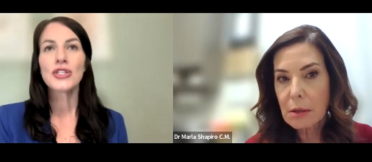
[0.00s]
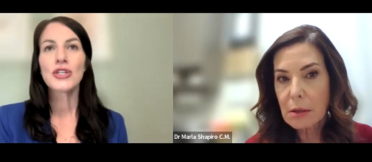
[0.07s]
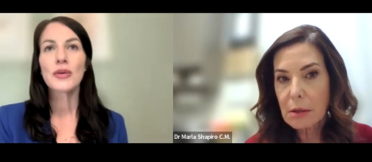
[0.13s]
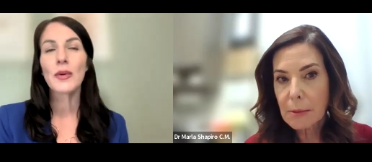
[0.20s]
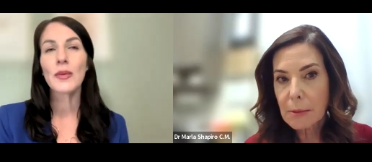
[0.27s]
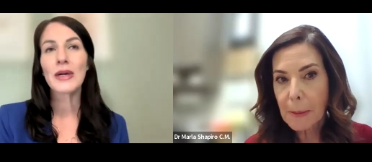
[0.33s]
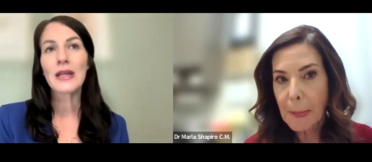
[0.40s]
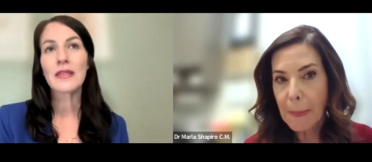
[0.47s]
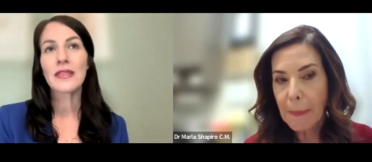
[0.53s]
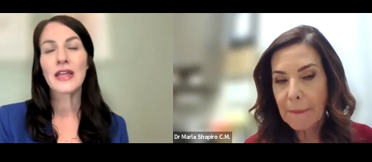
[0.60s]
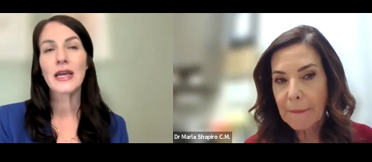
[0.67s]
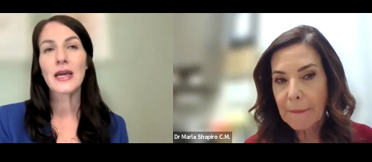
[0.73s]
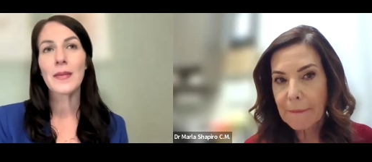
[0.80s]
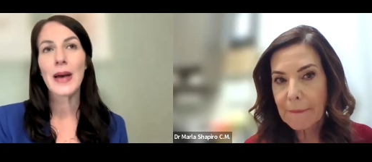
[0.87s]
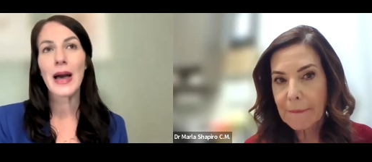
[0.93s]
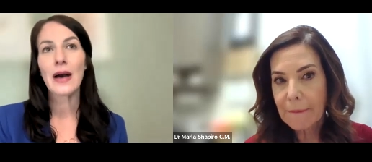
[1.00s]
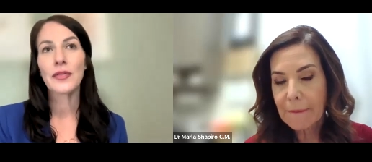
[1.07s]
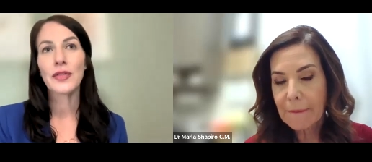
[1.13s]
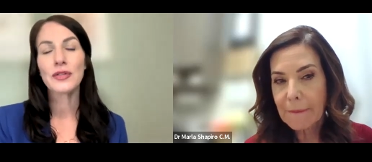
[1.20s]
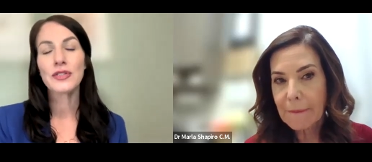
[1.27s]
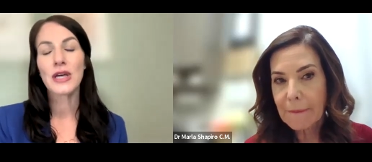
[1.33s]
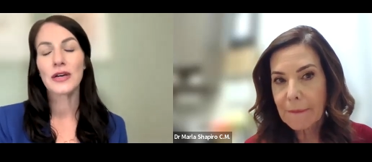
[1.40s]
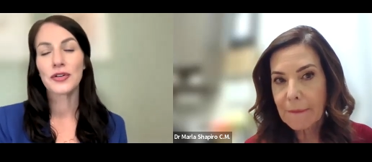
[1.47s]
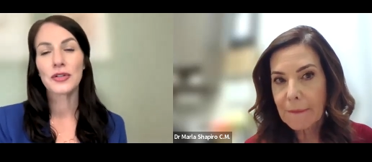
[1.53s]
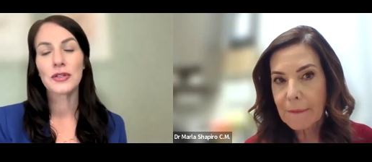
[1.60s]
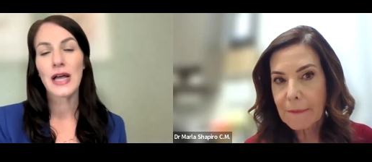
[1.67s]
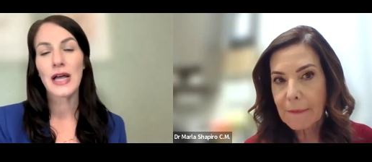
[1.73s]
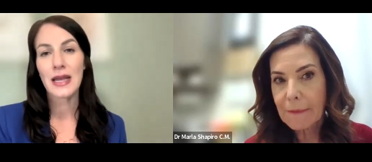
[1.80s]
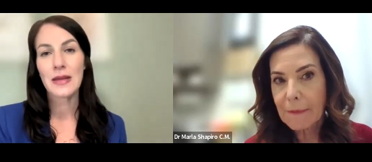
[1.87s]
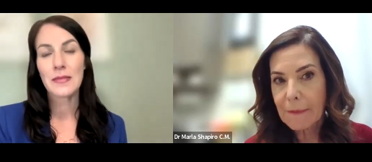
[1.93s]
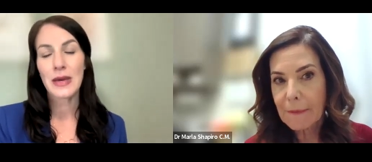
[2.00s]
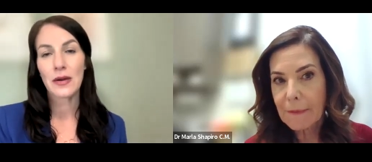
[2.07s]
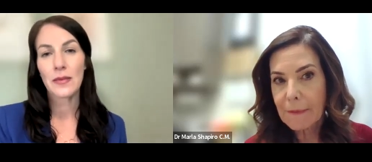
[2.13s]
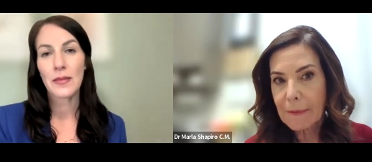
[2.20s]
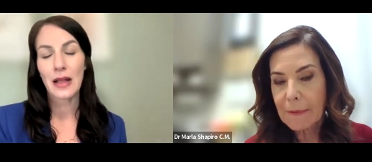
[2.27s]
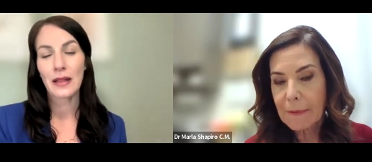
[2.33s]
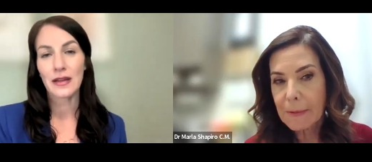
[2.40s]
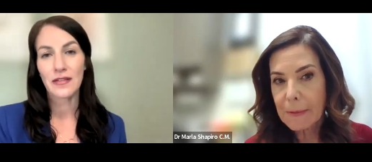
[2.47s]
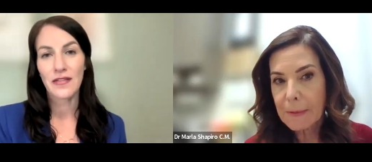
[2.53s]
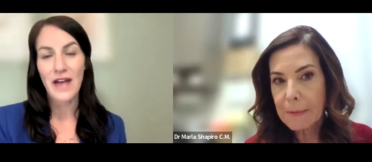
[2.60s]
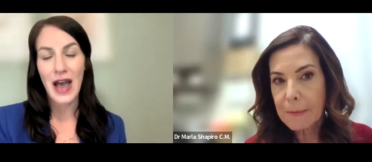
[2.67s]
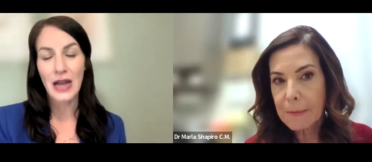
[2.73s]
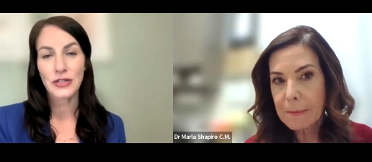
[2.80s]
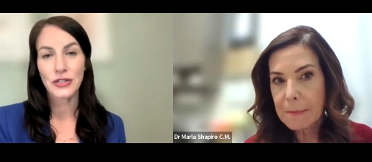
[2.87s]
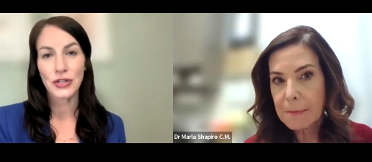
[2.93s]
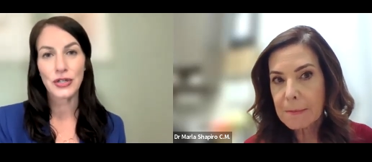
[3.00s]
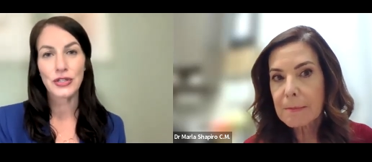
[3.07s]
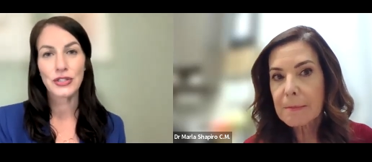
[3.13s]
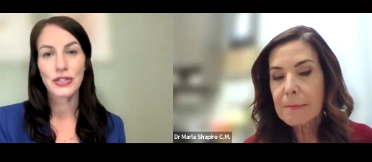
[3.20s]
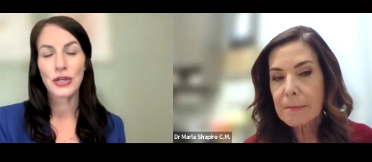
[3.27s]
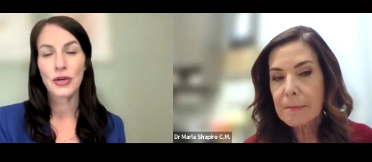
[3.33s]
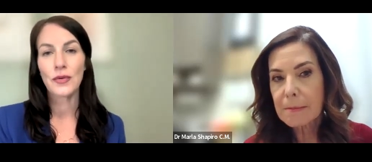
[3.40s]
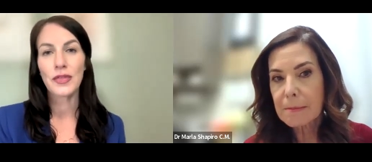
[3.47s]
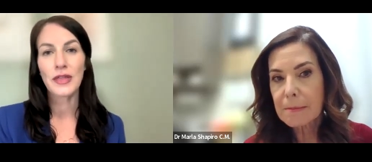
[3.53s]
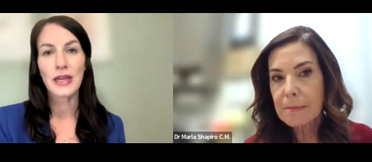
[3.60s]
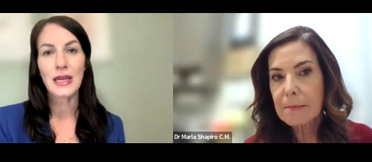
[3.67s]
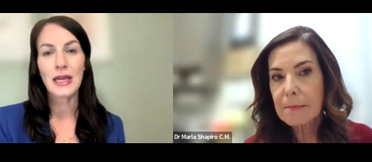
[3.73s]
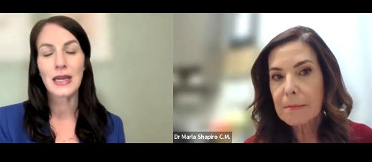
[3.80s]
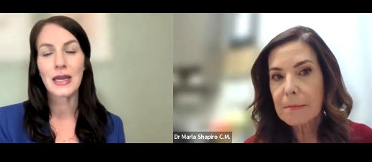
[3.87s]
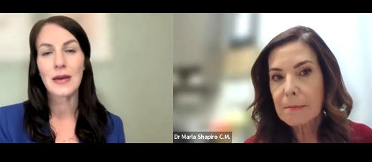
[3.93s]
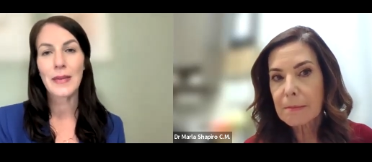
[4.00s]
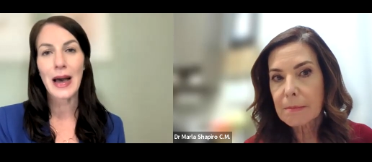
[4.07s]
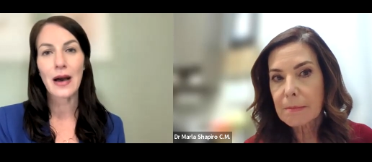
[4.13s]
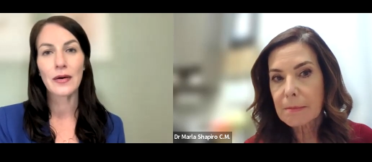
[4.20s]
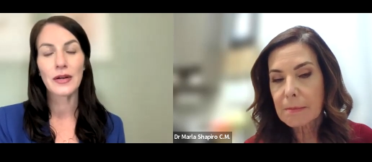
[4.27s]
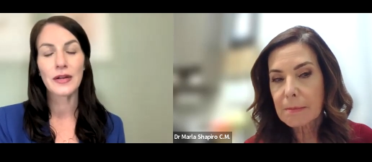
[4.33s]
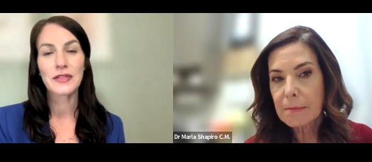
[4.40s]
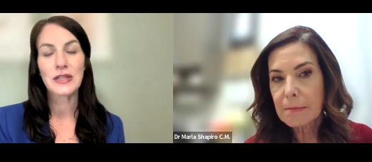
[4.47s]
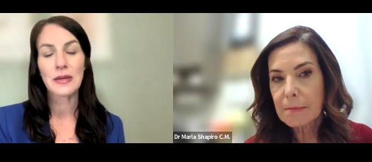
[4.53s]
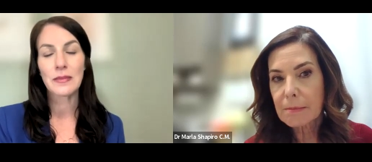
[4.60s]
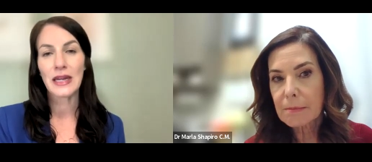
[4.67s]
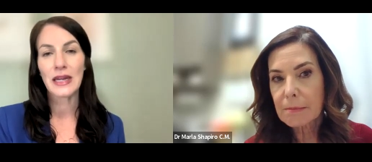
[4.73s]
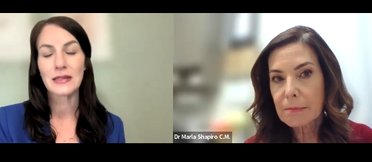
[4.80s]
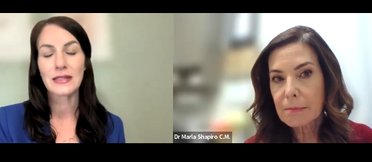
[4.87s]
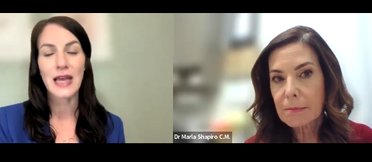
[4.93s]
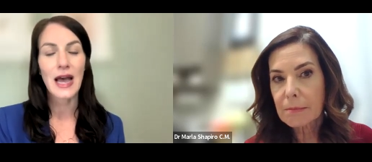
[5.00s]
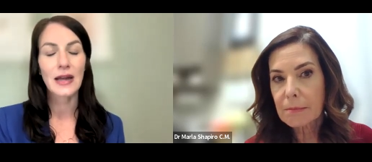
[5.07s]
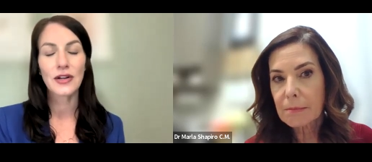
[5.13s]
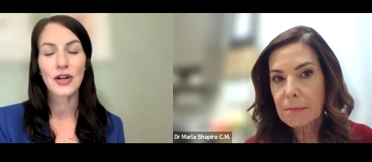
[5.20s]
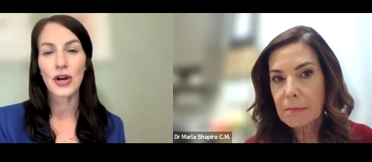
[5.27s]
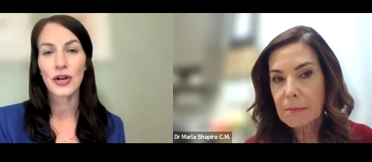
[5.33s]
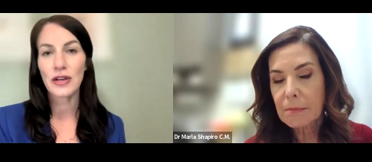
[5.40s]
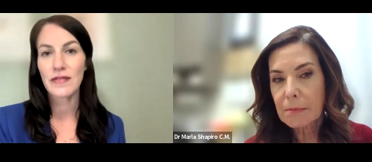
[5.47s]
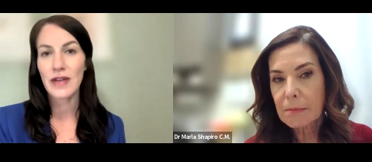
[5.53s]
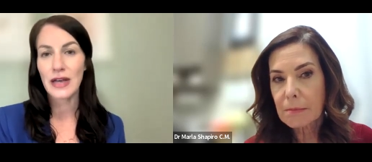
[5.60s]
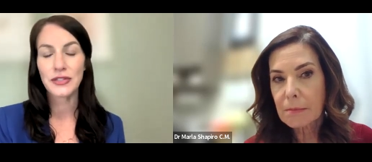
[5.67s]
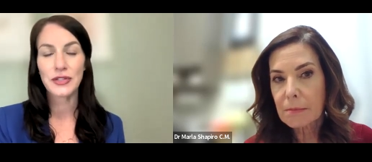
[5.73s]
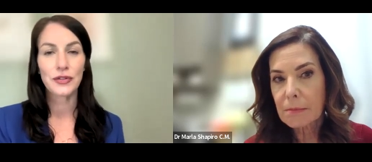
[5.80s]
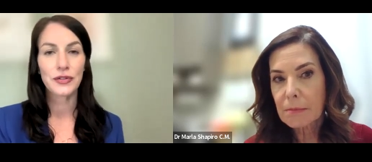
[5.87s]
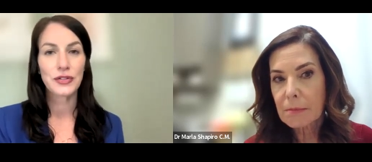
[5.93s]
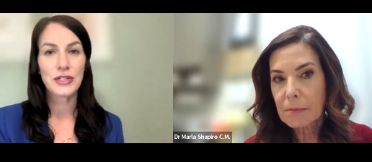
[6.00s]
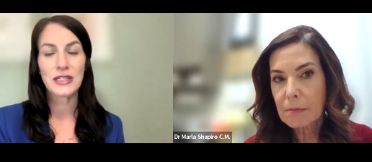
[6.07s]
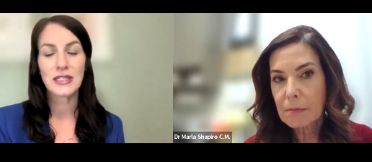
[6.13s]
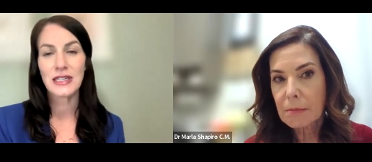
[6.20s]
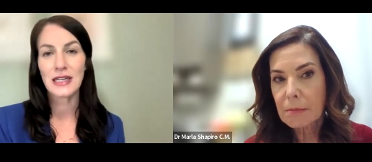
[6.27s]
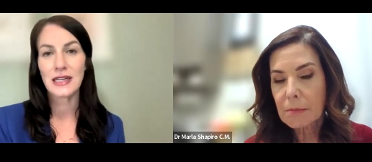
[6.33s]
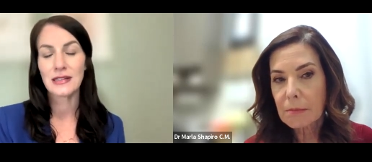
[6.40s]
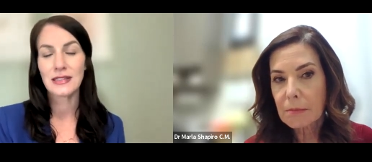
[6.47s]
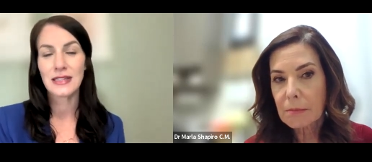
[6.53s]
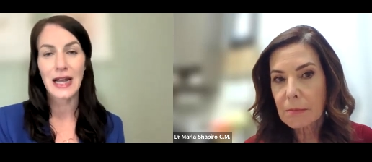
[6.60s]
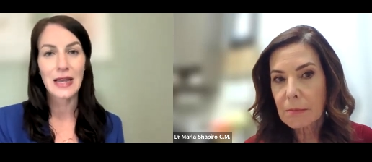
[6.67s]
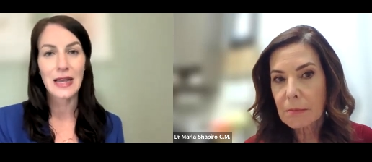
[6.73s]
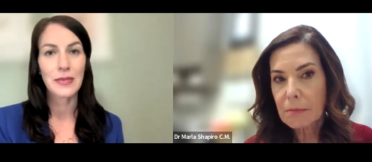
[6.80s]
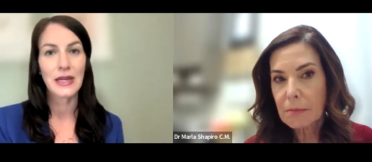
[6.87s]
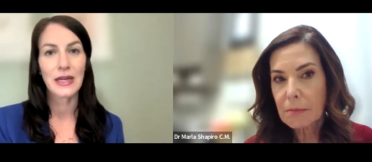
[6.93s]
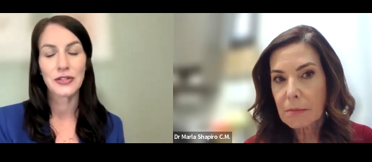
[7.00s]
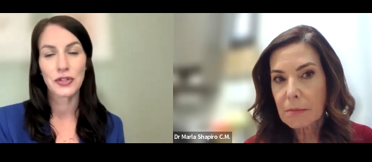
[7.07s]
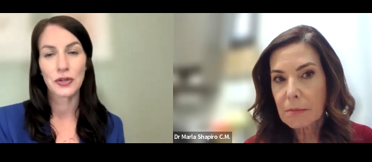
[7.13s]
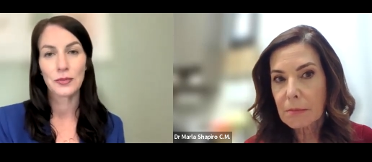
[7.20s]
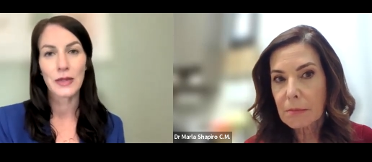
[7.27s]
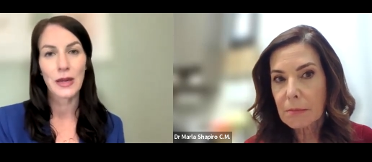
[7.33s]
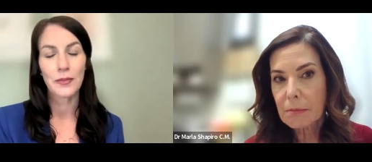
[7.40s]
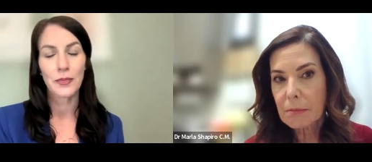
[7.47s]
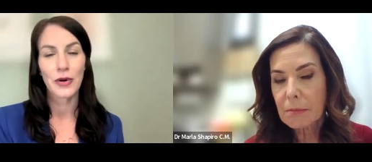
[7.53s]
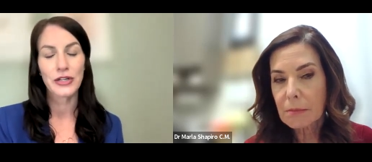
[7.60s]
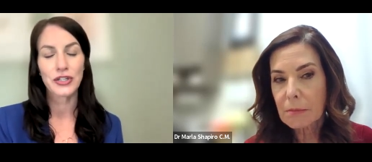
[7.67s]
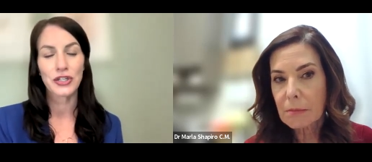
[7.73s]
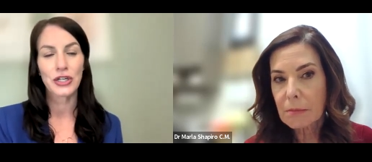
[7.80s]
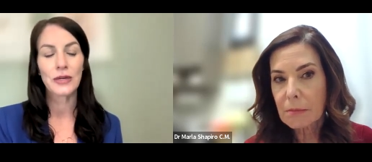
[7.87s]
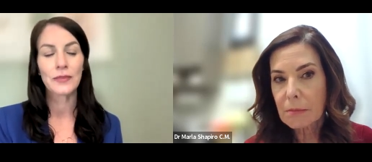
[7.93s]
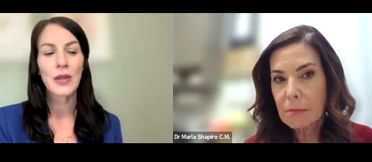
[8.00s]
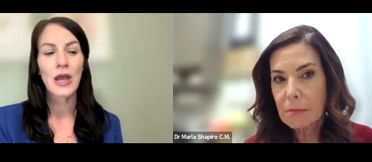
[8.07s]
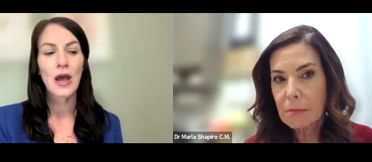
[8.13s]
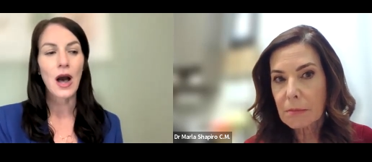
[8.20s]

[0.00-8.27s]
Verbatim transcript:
Speaker 1: So, we want to think about those underlying metabolic factors. So, thinking about if somebody has had cardiovascular disease, diabetes, or blood pressure,